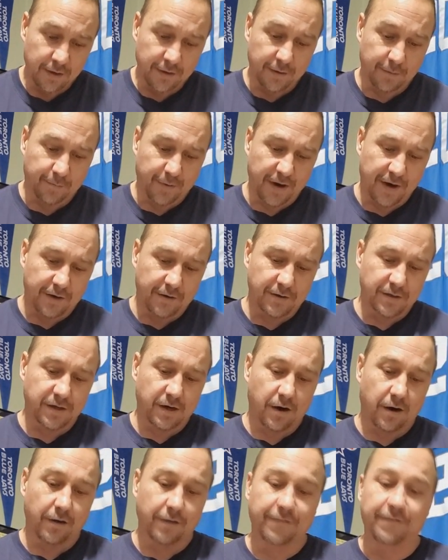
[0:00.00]
The Bears
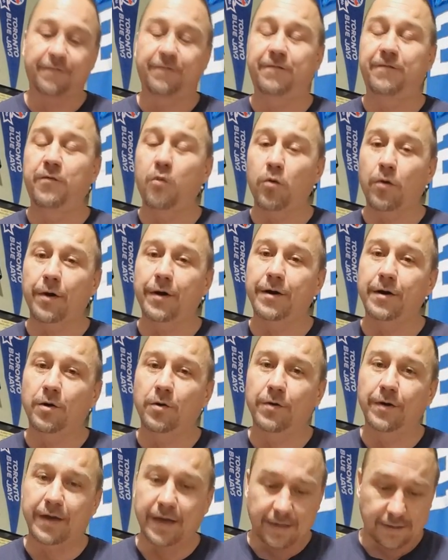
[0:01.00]
are
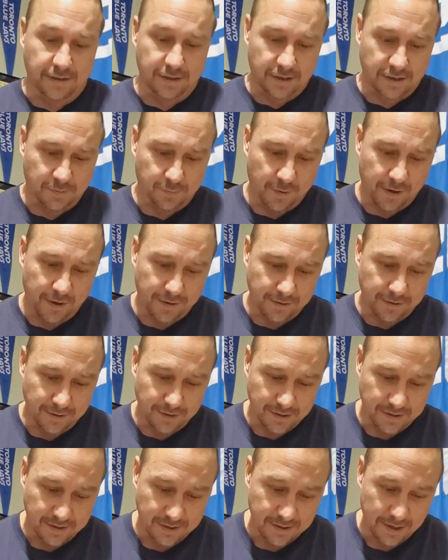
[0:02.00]
4-0 against the spread in
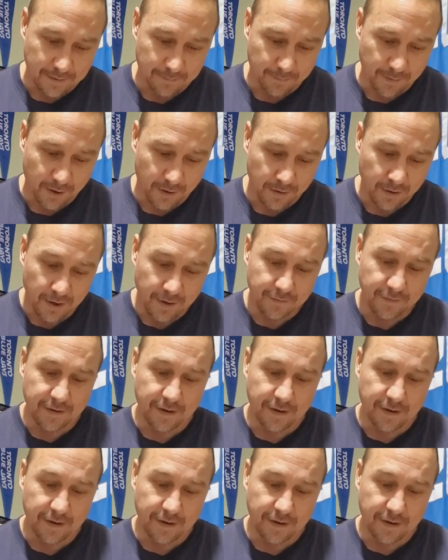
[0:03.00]
December.